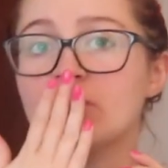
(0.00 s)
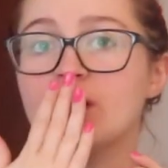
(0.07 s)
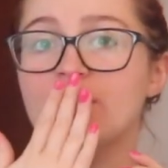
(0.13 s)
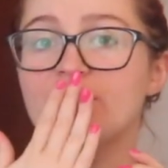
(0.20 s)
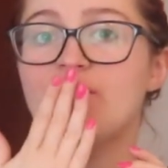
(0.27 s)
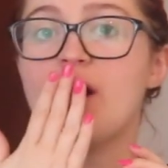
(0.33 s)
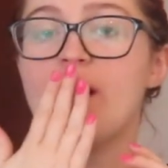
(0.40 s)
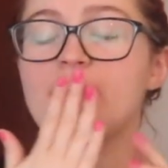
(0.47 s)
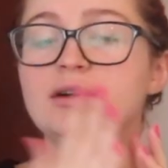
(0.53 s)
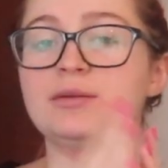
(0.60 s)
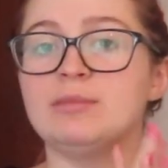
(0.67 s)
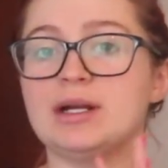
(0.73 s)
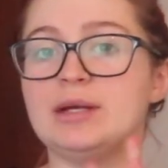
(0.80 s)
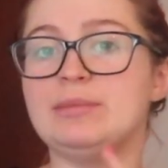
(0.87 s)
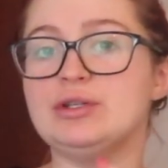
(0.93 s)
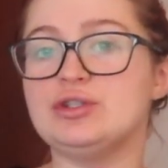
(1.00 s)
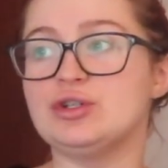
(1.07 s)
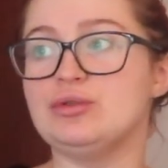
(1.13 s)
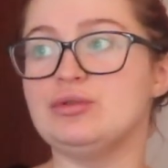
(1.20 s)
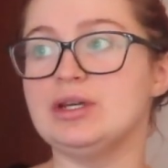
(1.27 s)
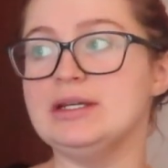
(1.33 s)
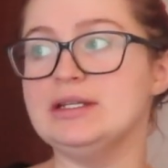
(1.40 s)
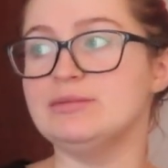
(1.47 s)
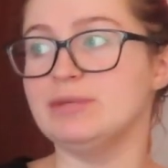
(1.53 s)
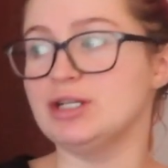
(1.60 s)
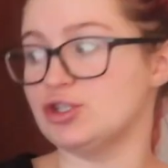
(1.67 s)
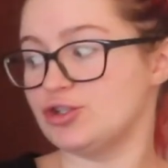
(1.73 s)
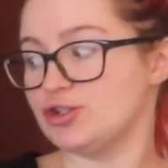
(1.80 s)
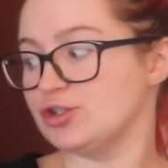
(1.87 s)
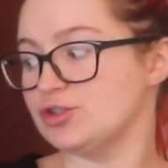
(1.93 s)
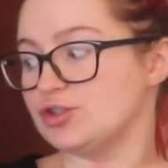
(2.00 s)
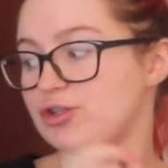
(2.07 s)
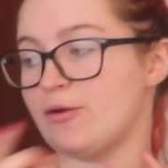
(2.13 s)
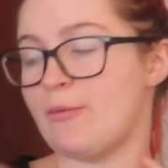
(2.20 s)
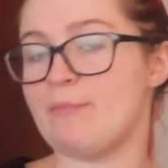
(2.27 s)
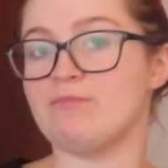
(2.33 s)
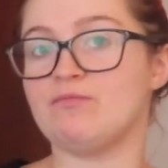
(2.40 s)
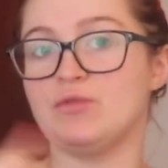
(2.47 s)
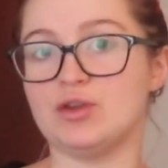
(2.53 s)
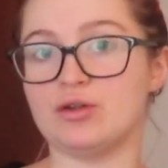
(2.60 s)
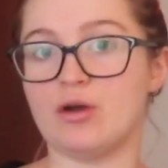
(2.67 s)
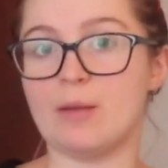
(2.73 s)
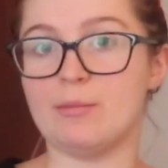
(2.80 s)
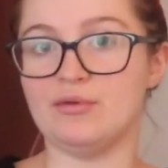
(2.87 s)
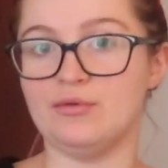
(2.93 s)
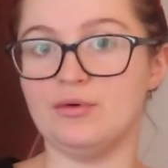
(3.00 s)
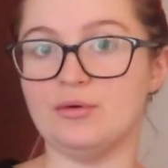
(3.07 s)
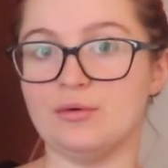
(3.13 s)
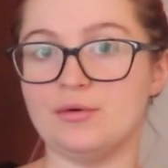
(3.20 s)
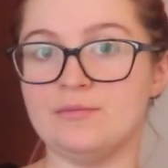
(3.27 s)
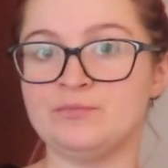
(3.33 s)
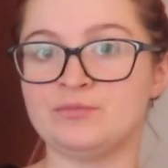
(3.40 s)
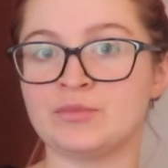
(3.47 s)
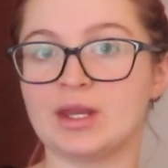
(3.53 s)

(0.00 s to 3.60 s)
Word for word: If I can maybe do these mixtures the night before,